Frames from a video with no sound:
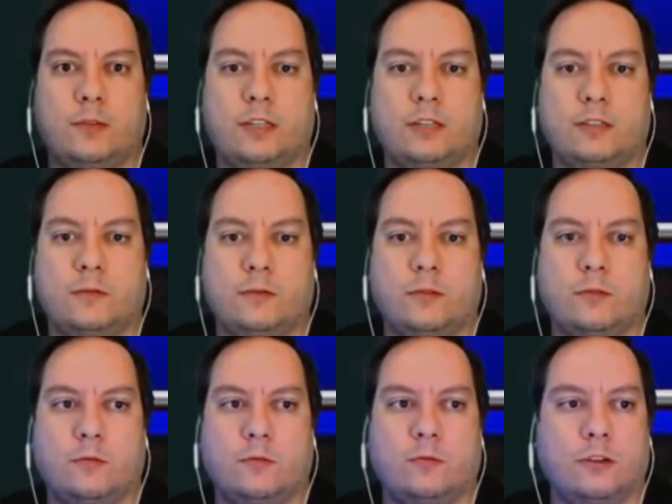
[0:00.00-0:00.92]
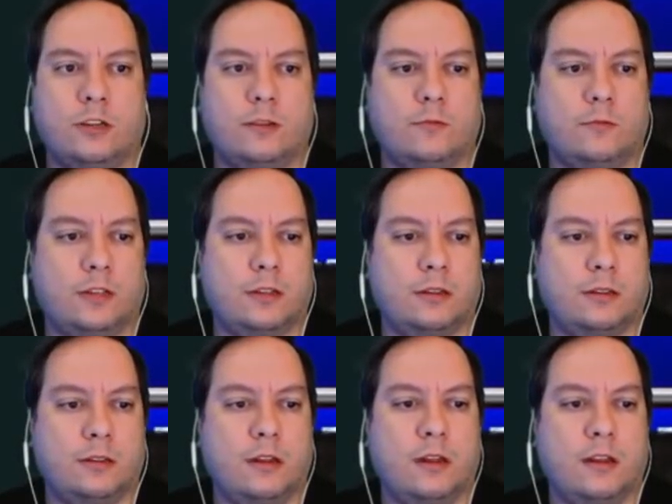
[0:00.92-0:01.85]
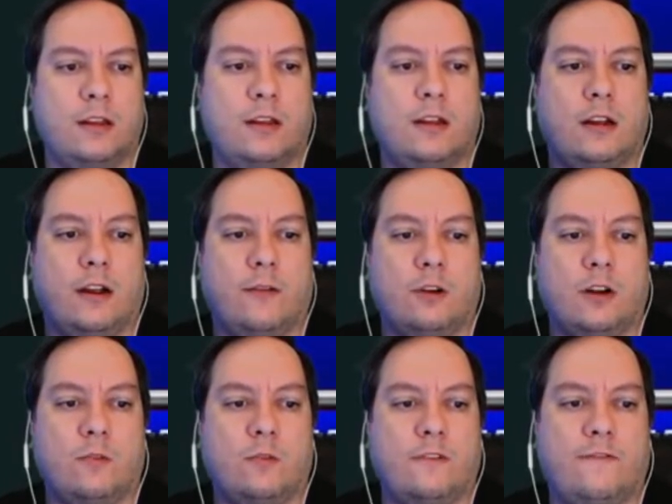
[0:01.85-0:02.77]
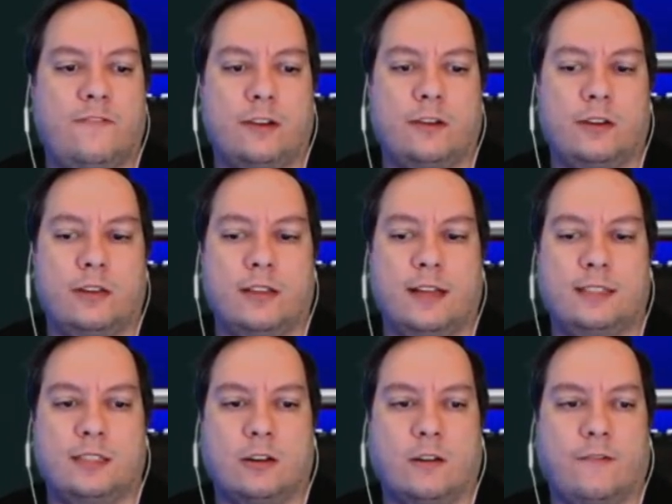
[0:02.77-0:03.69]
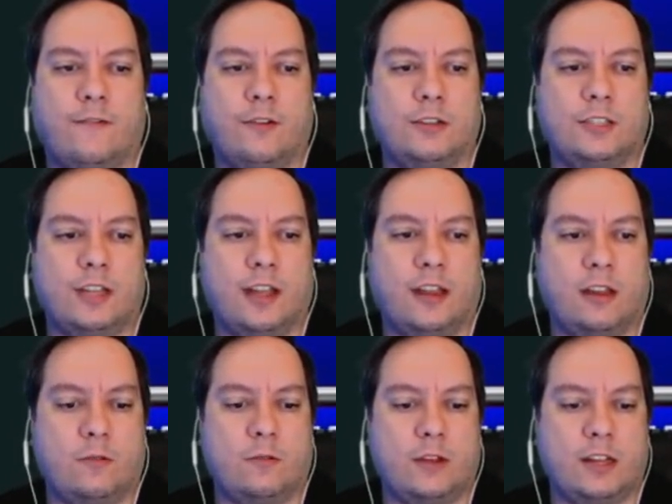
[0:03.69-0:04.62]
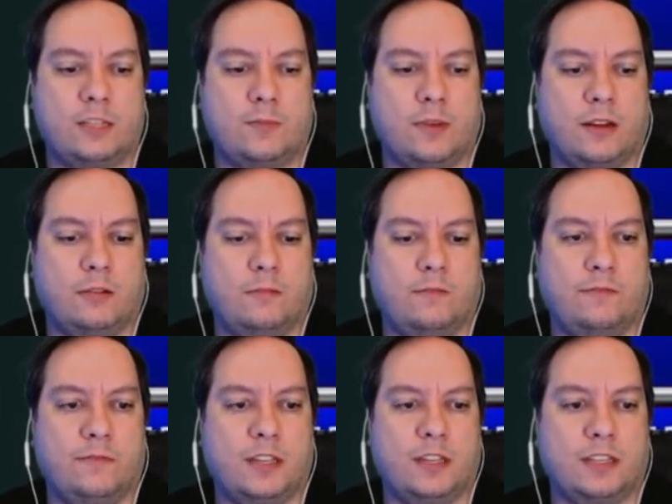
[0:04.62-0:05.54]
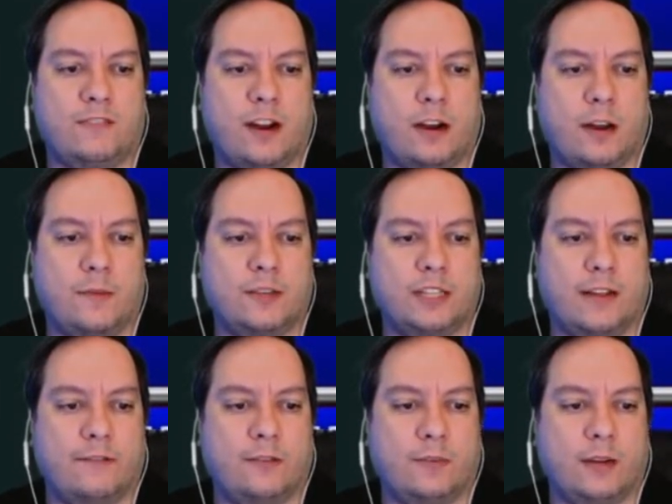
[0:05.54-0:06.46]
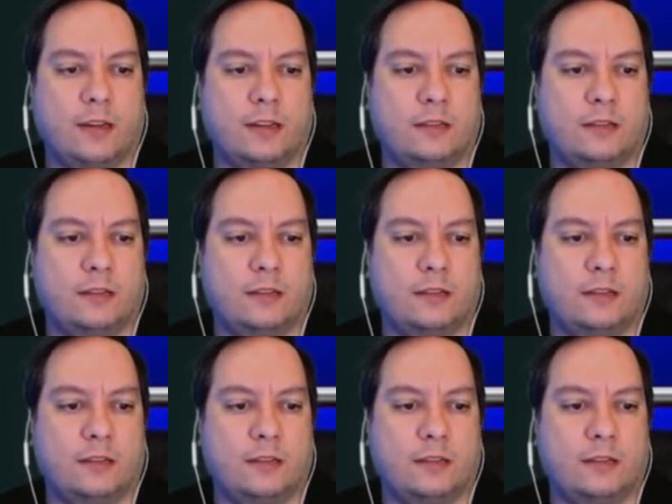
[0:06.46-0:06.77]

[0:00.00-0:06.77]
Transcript: here so we know what we're working with. Alright, we're going to want Fira. That's our first AoE spell. Does fire damage to everybody.